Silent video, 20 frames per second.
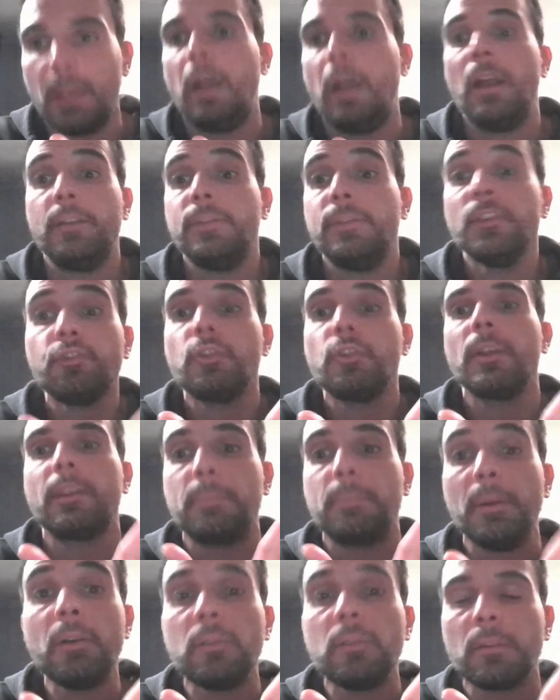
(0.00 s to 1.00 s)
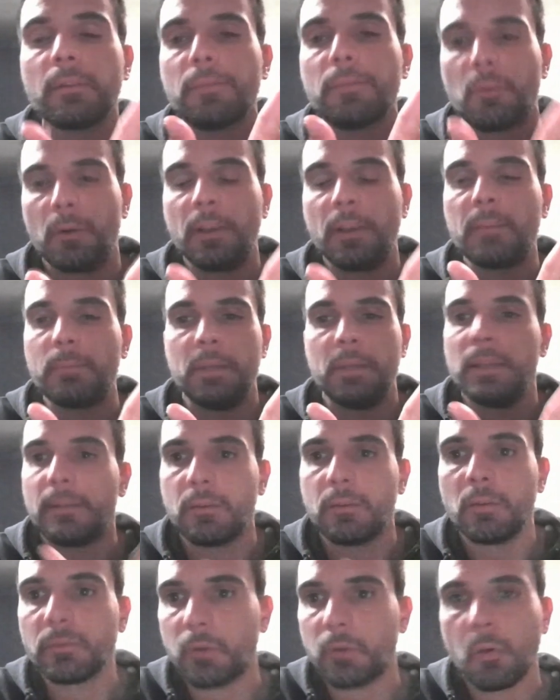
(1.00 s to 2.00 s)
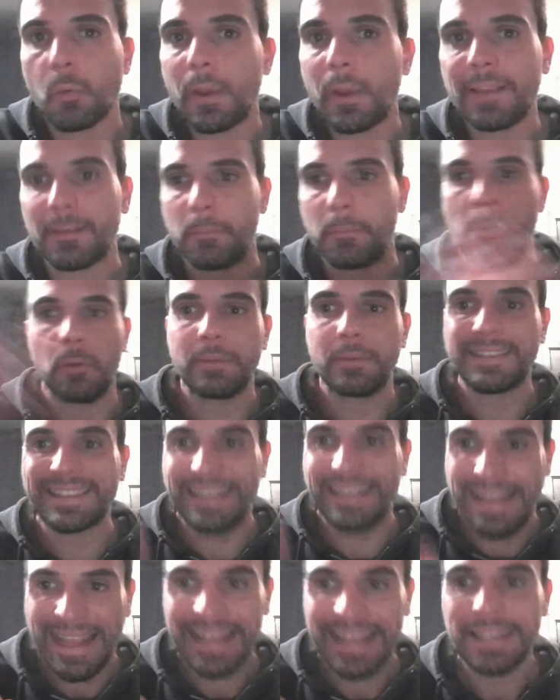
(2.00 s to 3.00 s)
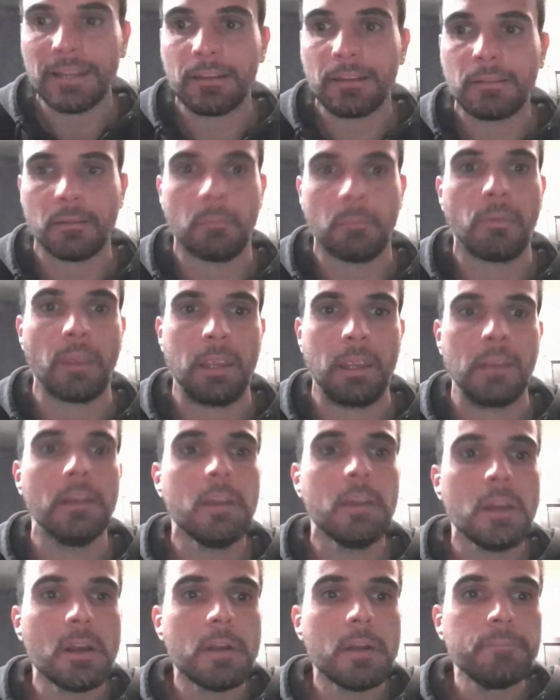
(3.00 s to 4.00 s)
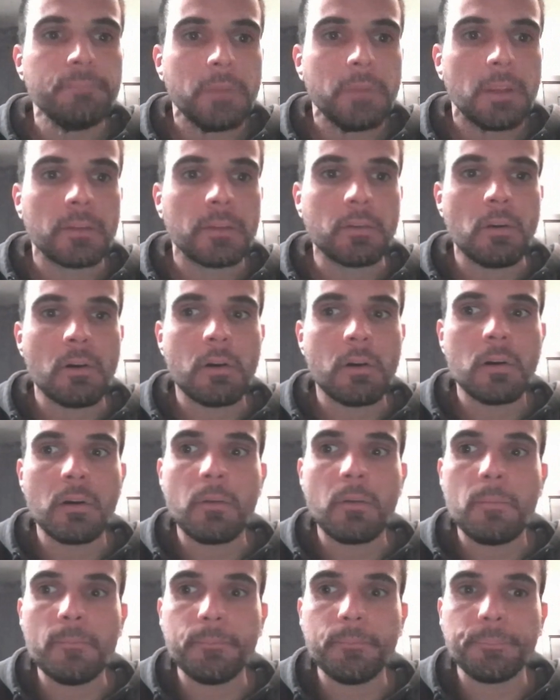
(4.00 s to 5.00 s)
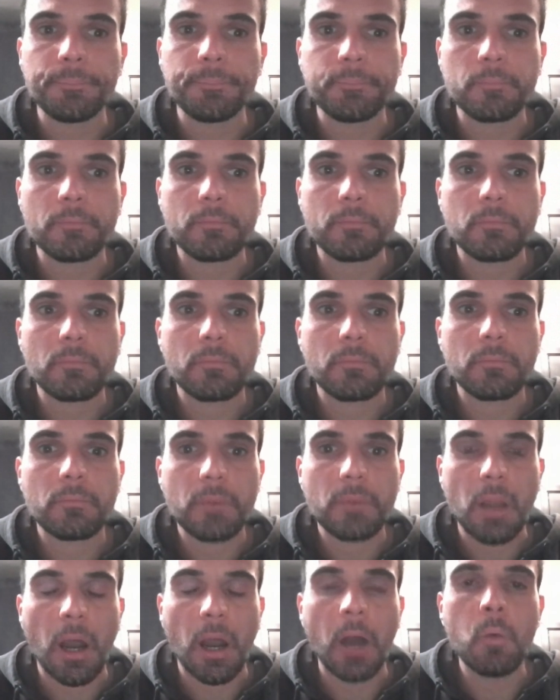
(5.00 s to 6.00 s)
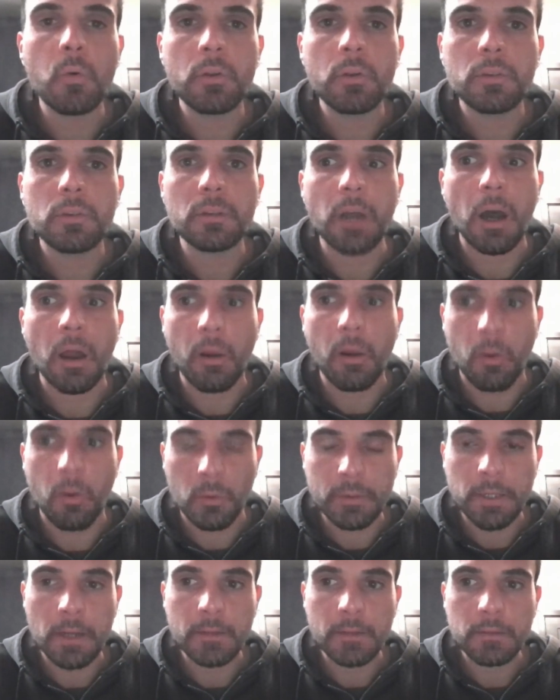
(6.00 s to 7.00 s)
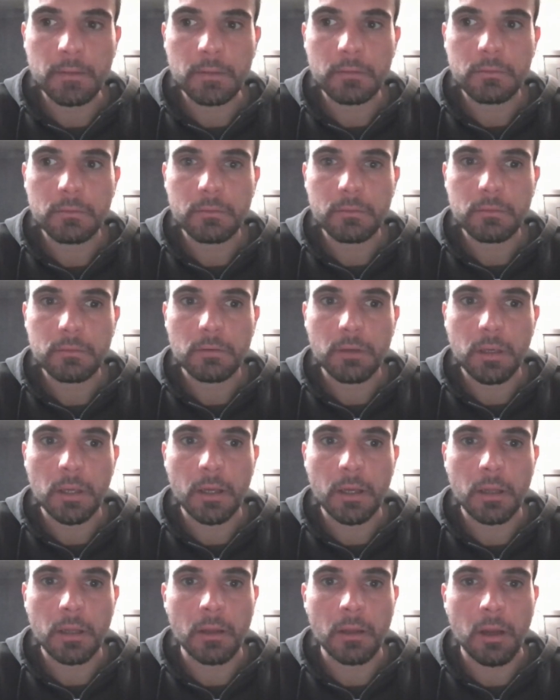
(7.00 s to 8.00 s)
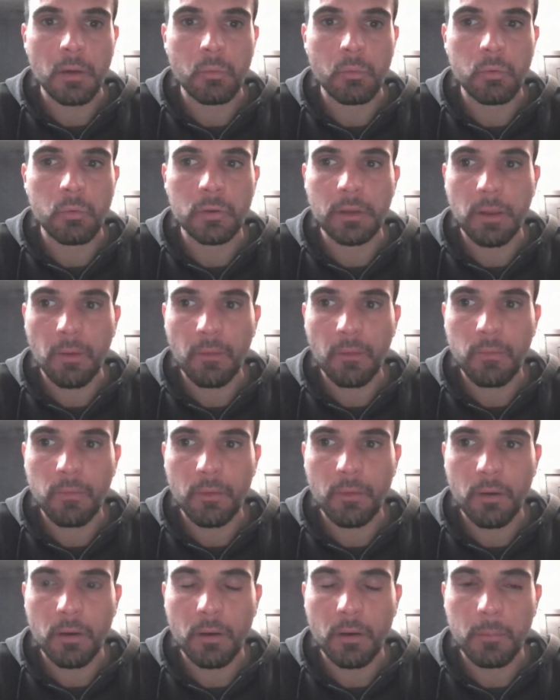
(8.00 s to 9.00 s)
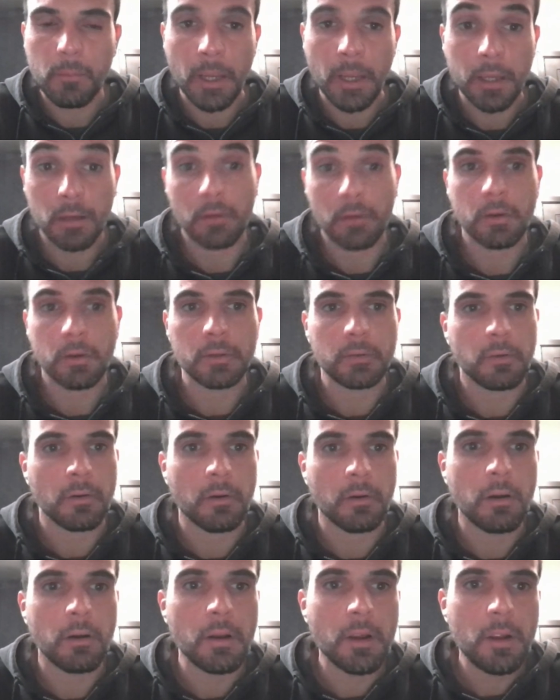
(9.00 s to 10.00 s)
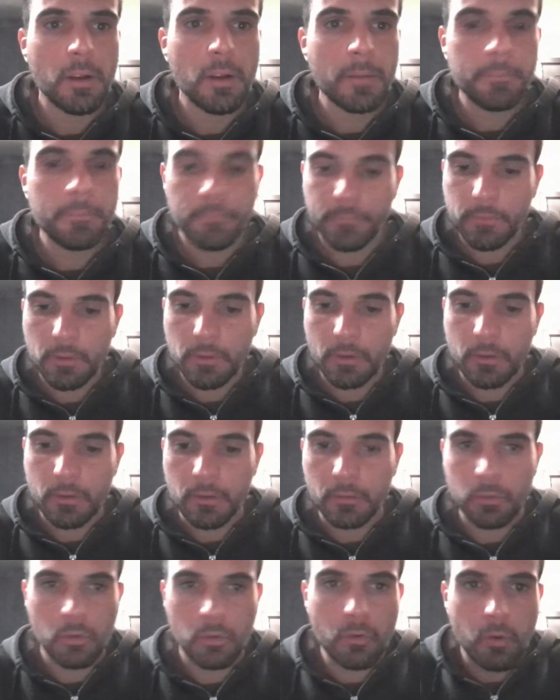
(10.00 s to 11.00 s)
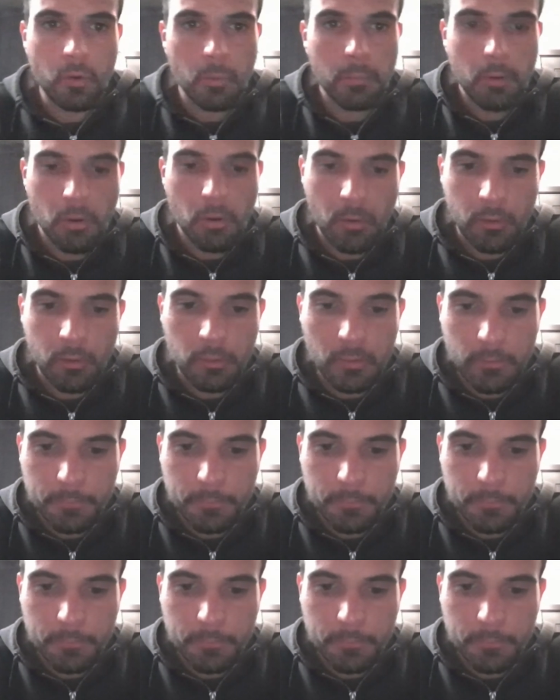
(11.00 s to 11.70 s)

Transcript: adventure experience for XP. It's not always about slaying something. So I would allow that, and I would give my character the kobold